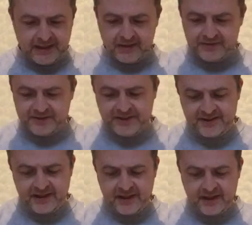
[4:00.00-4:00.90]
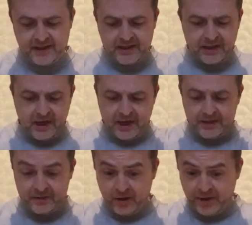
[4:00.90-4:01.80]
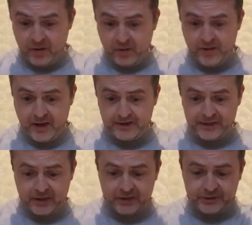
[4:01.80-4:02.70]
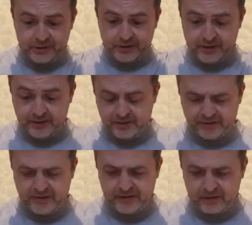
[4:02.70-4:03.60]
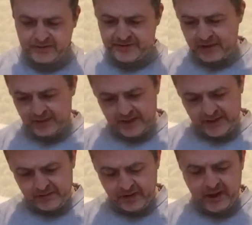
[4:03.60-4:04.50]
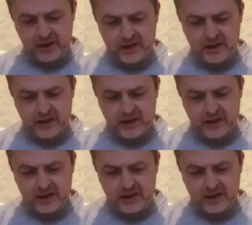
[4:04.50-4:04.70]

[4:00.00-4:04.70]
Cloud City. Not that one that I showed you. I don't think it was that one anyway.